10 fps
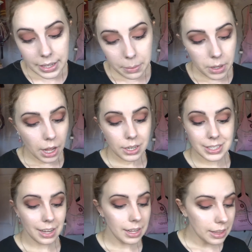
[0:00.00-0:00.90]
lip
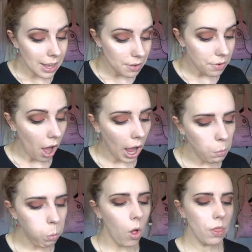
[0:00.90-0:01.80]
colours I love. I
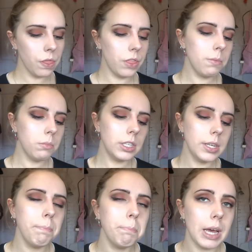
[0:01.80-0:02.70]
want them
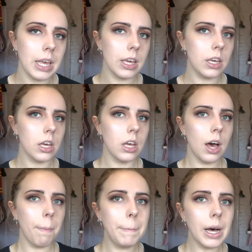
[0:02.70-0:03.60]
to make
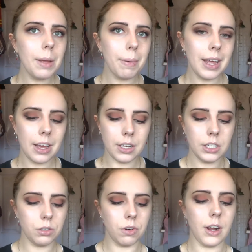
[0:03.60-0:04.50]
Bye Bye
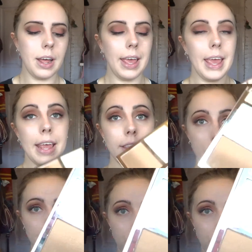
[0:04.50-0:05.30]
Under Eye in the